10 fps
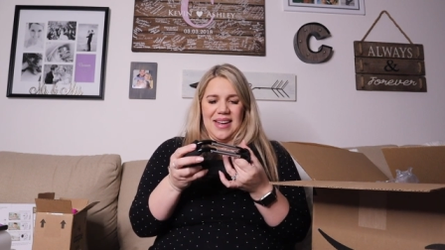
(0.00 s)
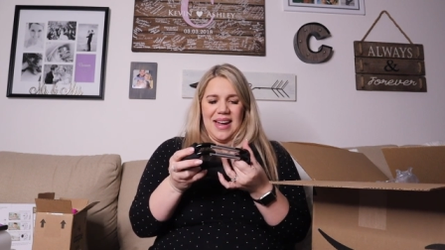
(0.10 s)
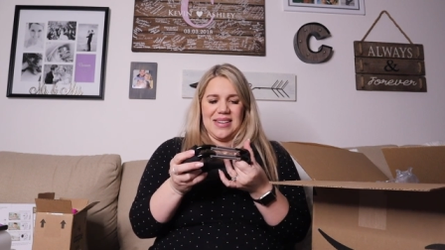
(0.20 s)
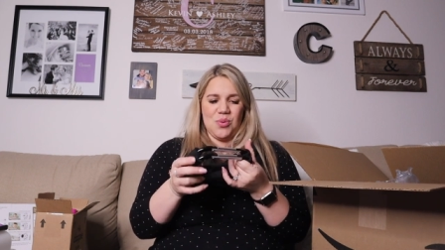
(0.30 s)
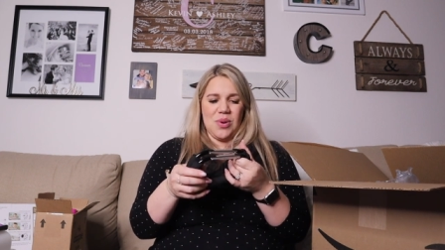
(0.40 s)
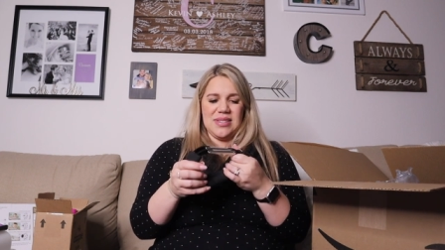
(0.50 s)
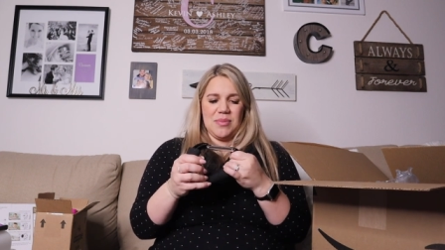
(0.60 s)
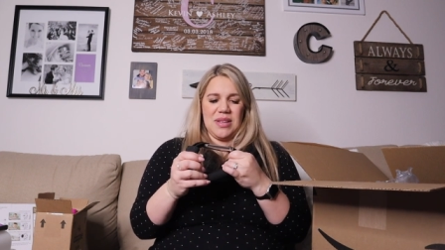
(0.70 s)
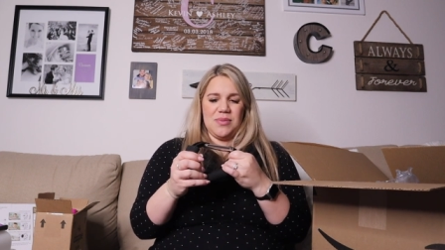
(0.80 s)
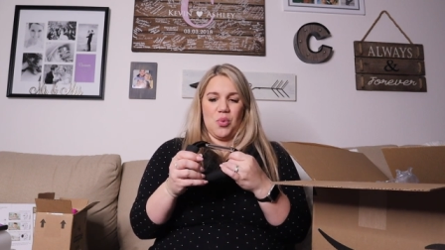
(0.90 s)
I did want
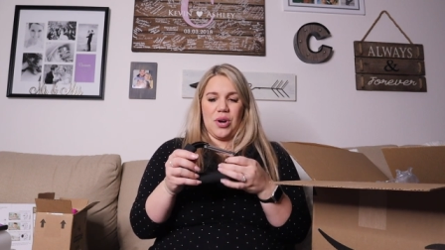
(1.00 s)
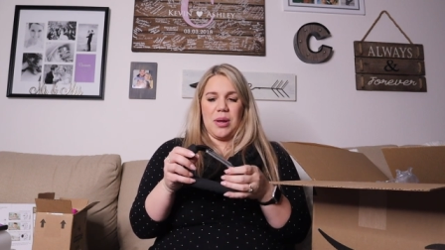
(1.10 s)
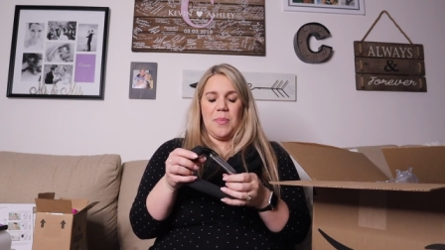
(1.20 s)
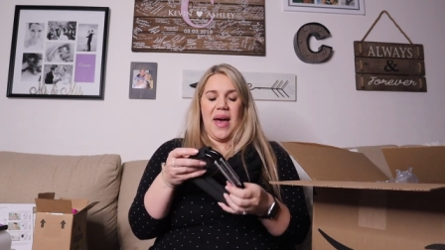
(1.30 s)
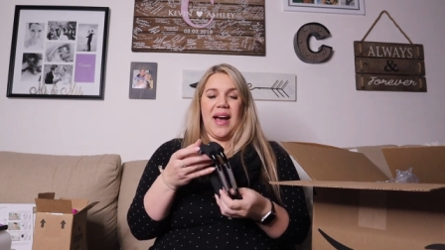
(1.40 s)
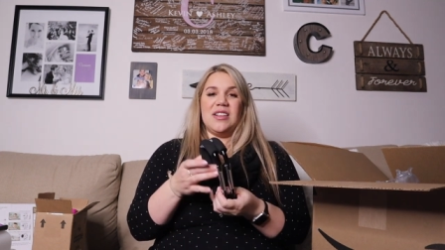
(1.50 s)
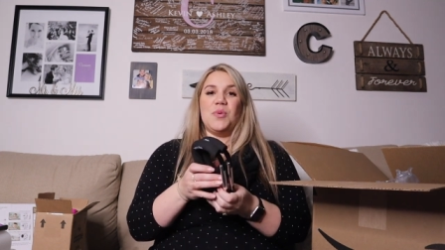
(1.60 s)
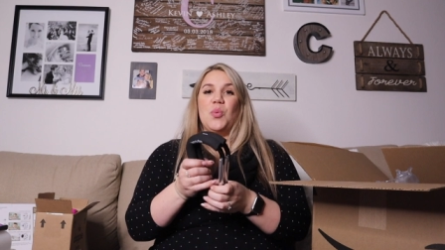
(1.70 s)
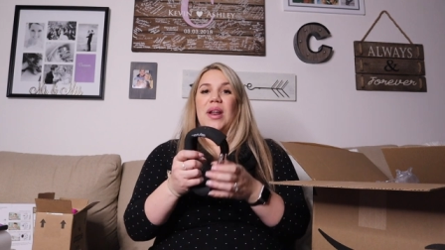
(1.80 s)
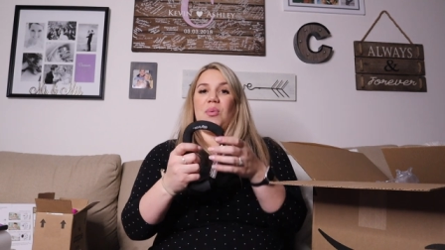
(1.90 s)
something more compact,
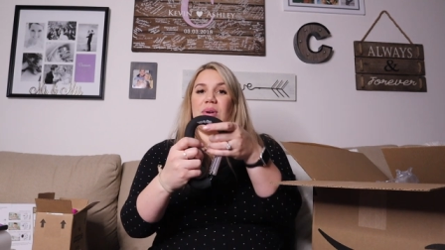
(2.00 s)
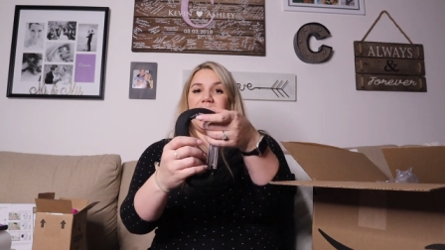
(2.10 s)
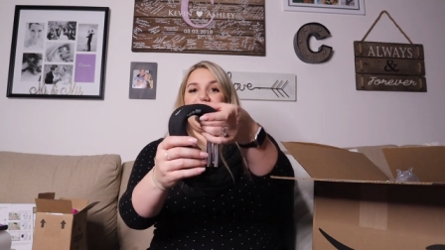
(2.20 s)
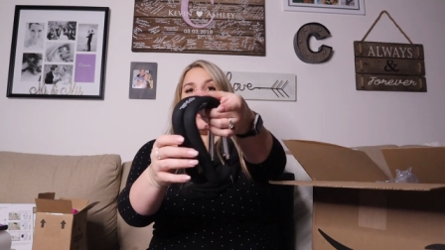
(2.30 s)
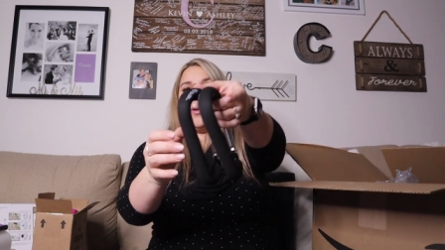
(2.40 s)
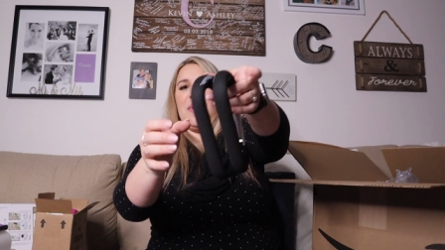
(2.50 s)
but what I really like